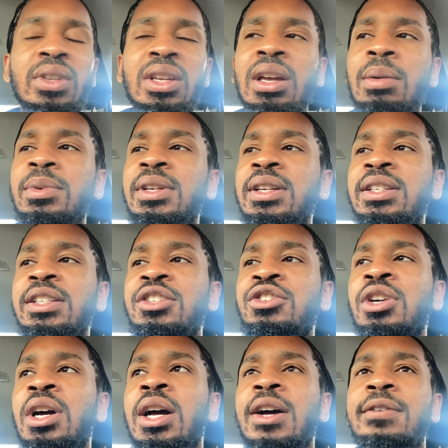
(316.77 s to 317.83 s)
I've been at this
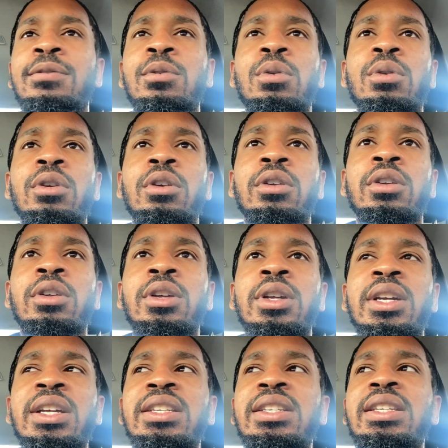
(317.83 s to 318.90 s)
job for
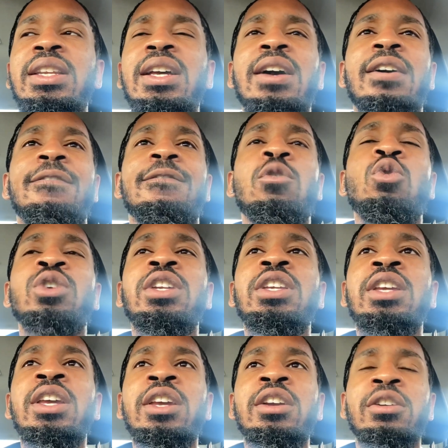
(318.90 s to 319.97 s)
40
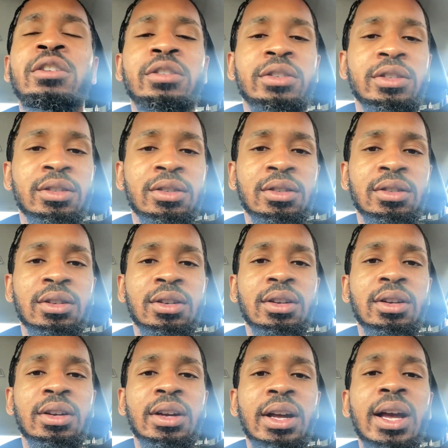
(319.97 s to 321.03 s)
years.
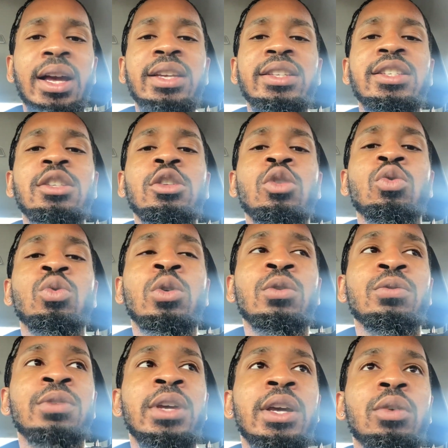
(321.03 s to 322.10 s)
I ain't seen no
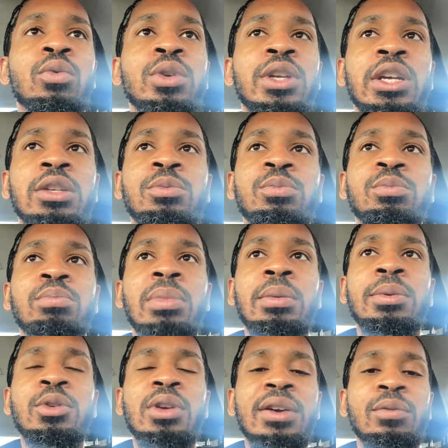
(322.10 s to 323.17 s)
growth yet. Well, yes, maybe
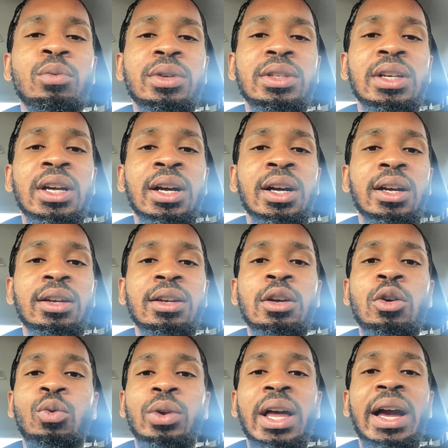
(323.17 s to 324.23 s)
you haven't went to God.
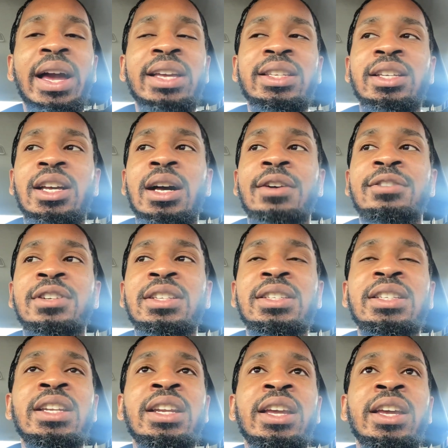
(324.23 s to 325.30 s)
Well, I asked God for this. He
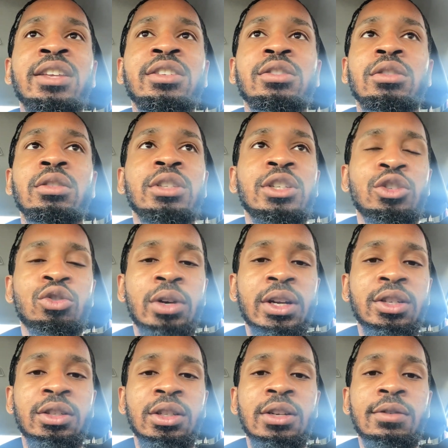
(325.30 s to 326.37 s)
didn't answer. Did you
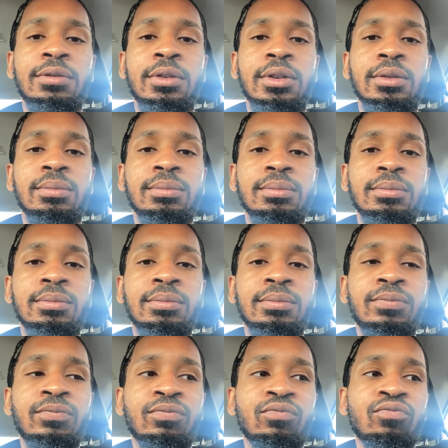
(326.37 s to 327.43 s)
actually live for him?
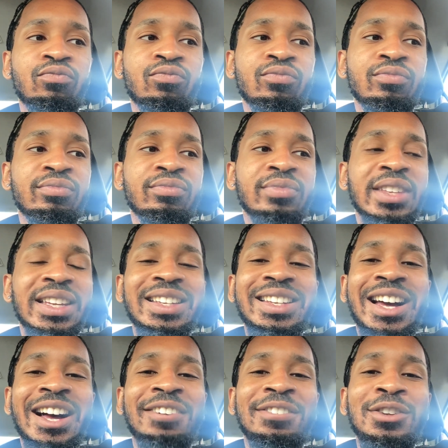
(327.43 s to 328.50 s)
He
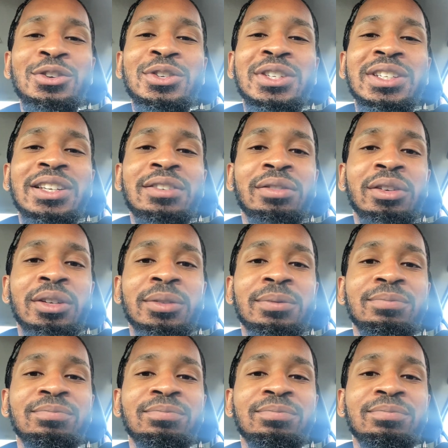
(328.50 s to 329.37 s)
died for you to so live for him.